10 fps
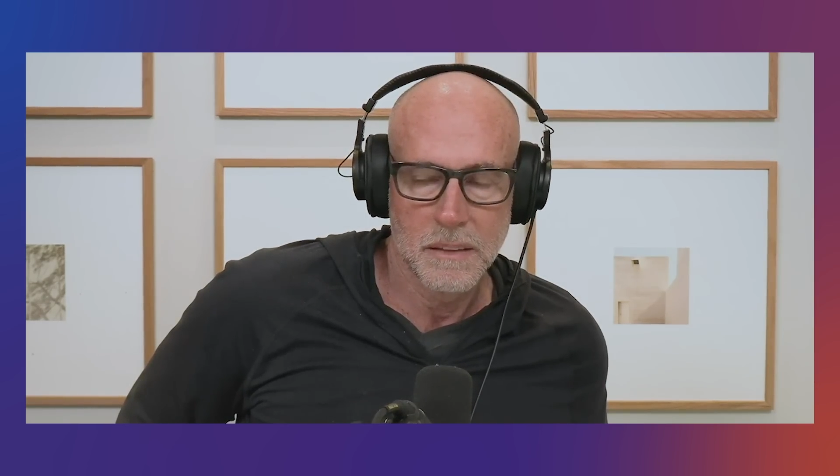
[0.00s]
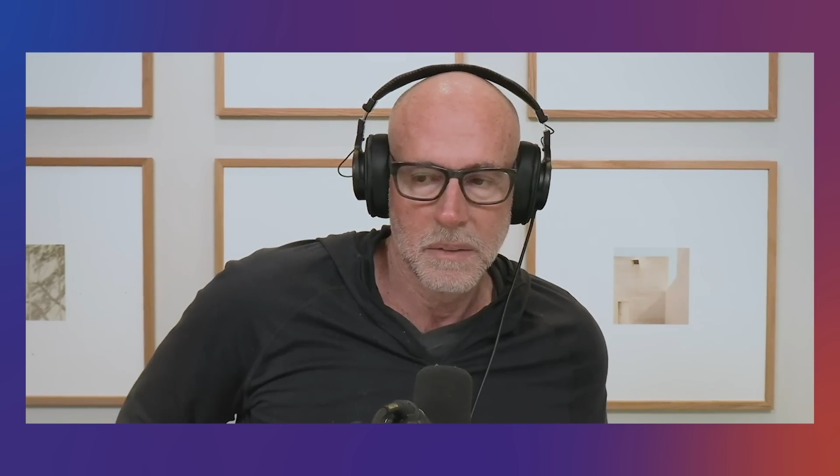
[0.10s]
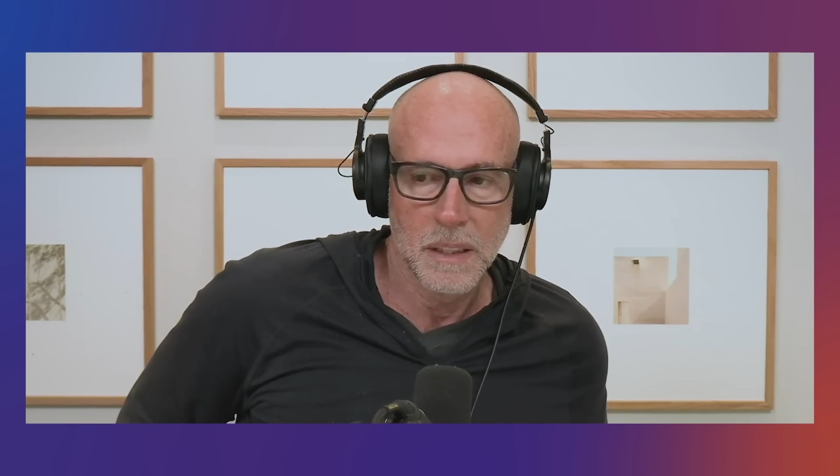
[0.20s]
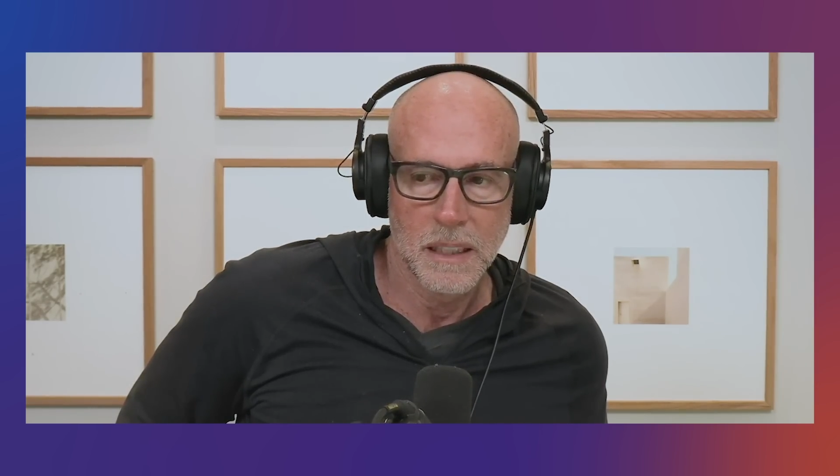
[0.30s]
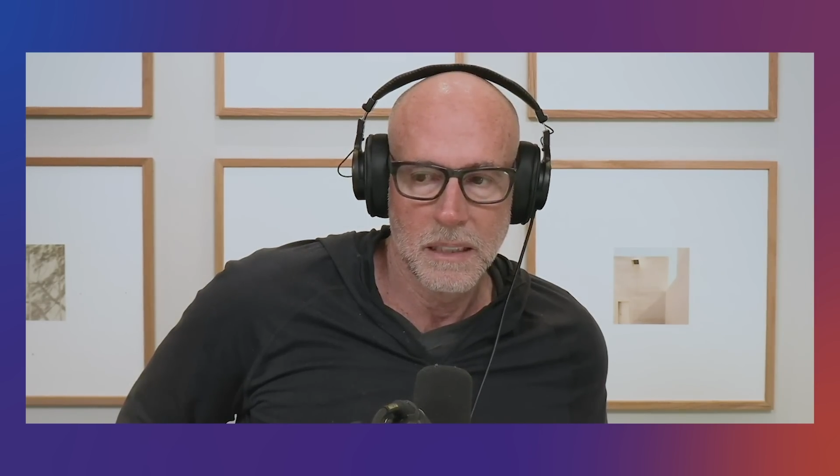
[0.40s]

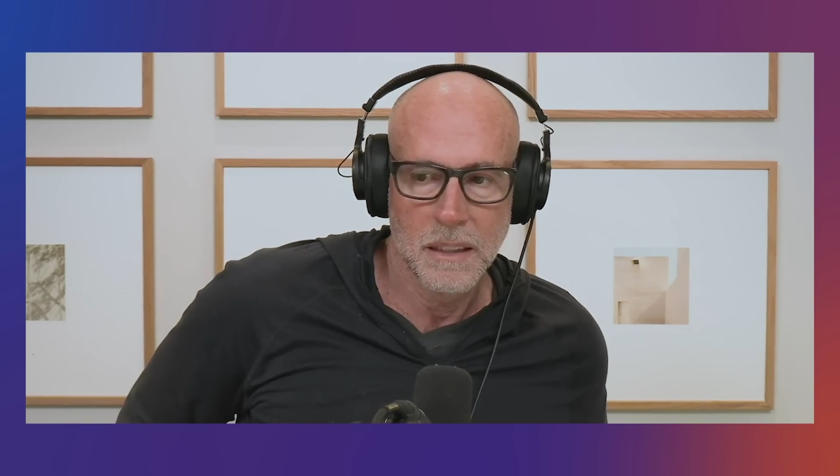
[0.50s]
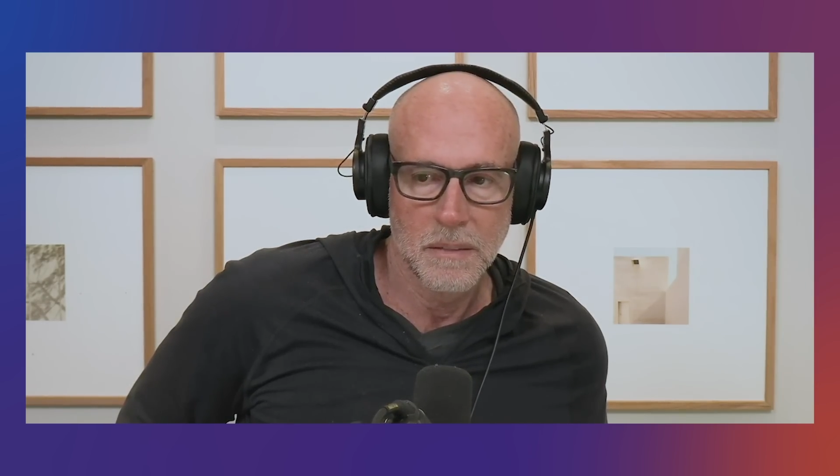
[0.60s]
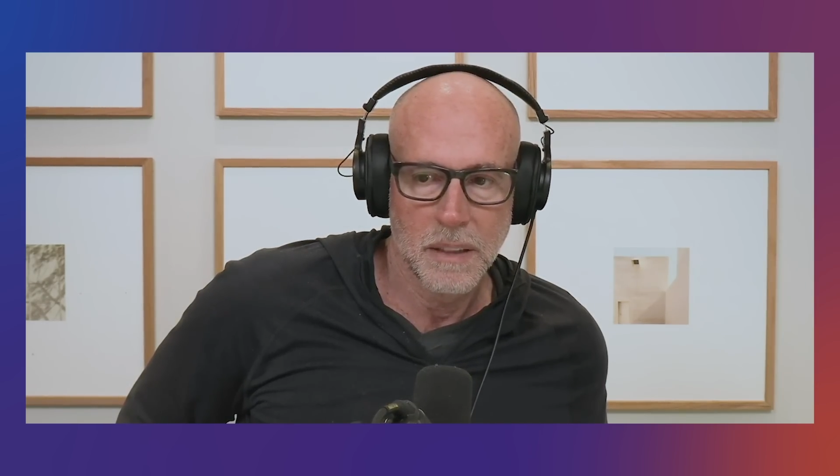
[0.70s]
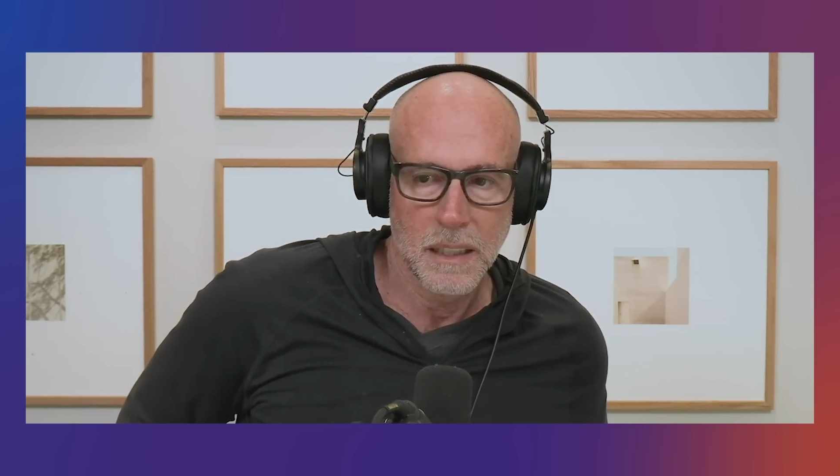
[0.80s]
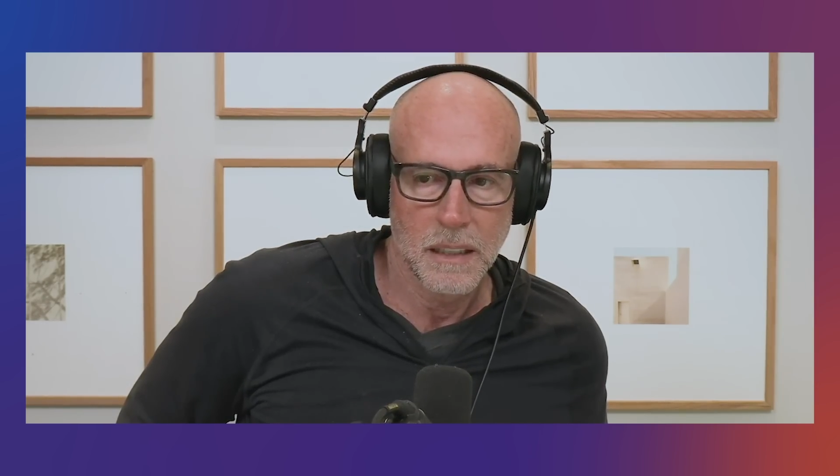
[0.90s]

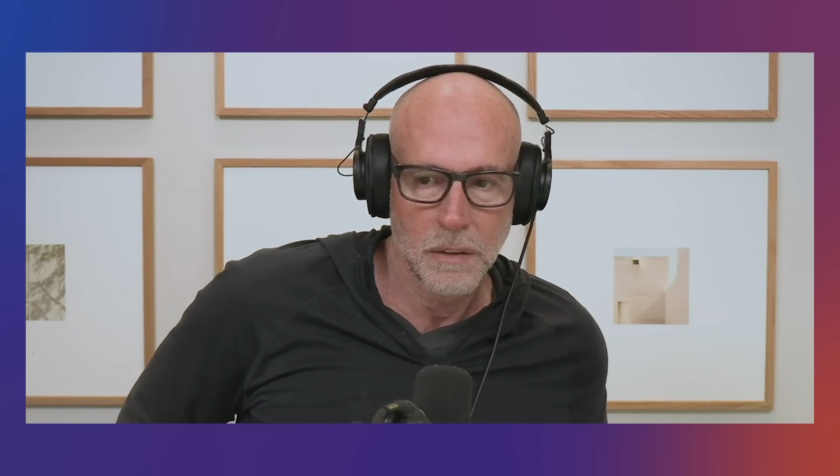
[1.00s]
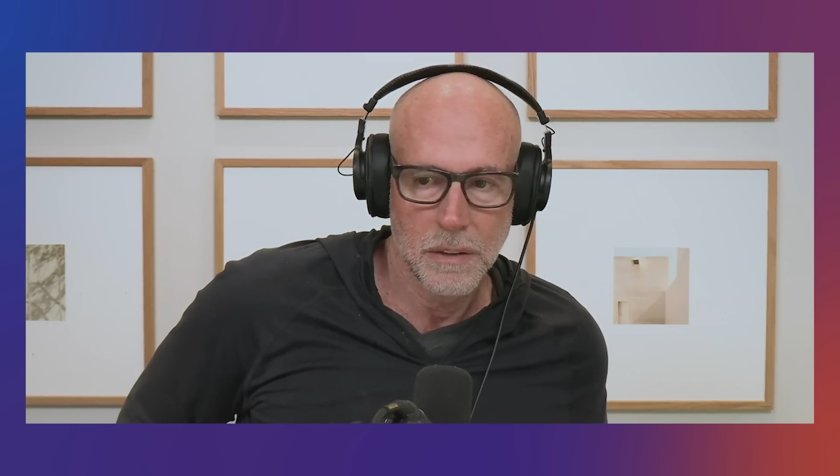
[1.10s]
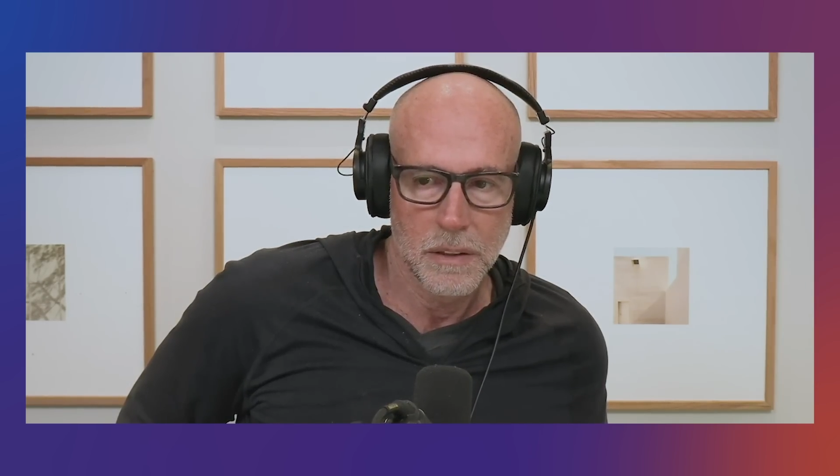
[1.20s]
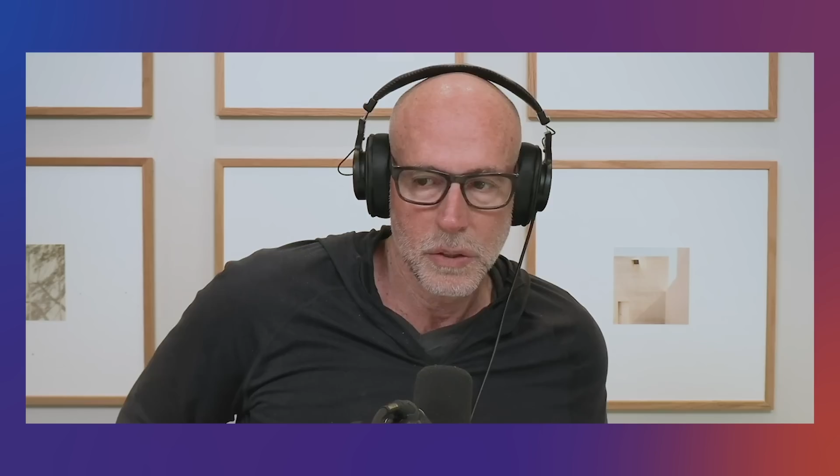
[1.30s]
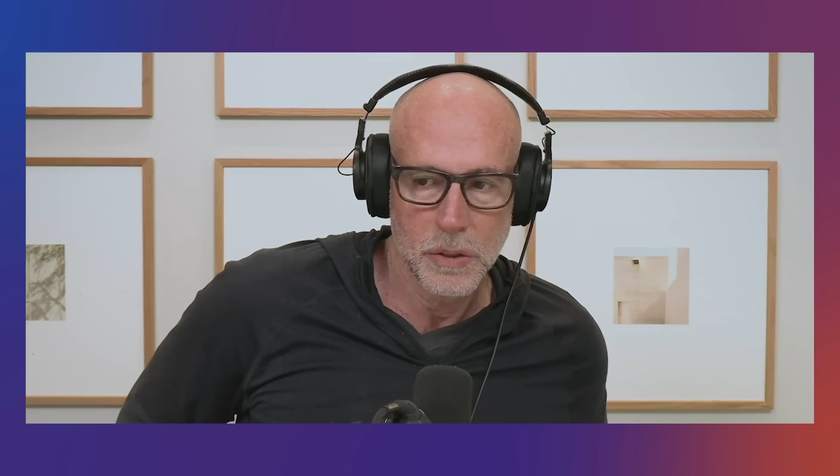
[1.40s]
have had a
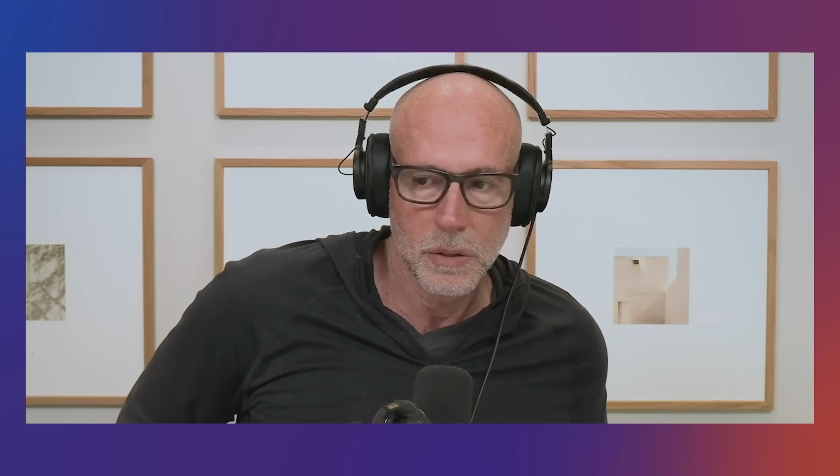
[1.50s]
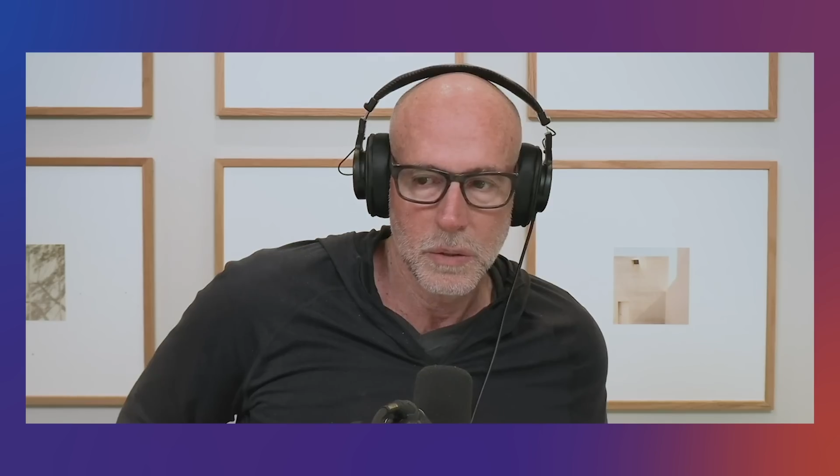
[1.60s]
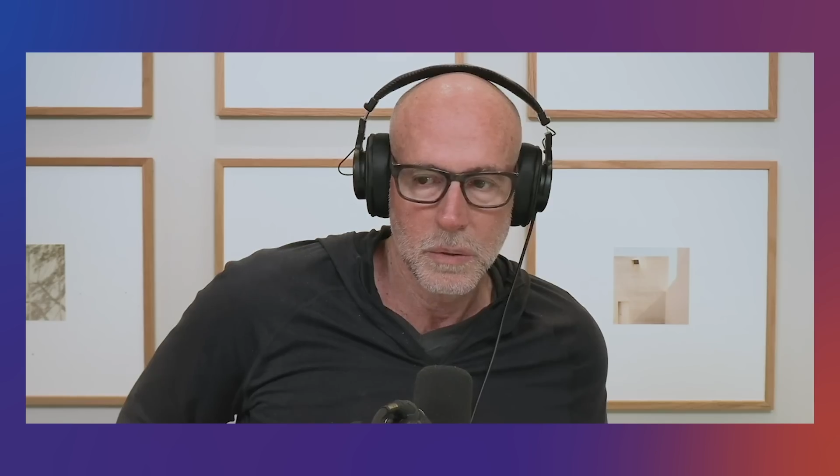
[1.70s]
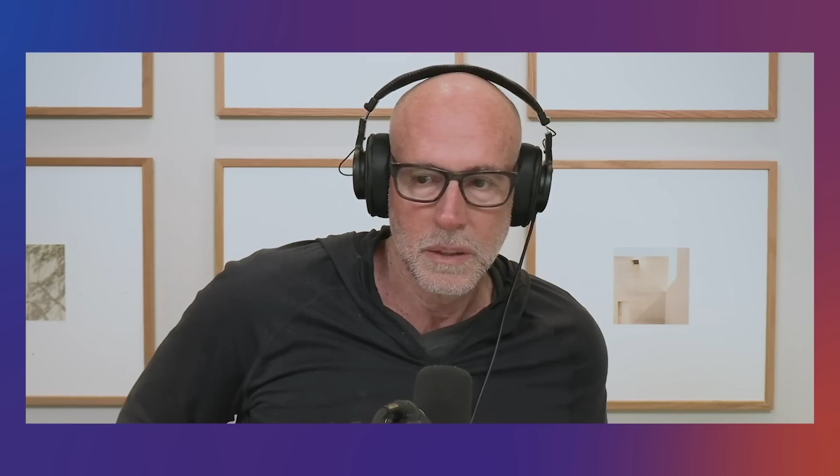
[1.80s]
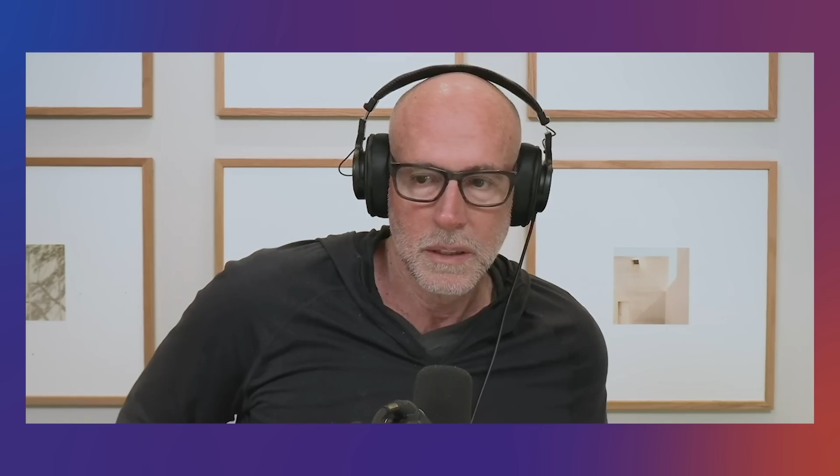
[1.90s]
health
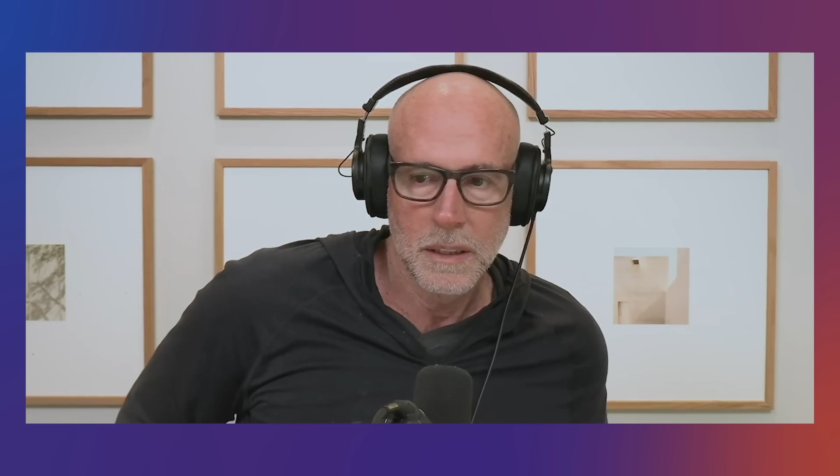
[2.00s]
issue.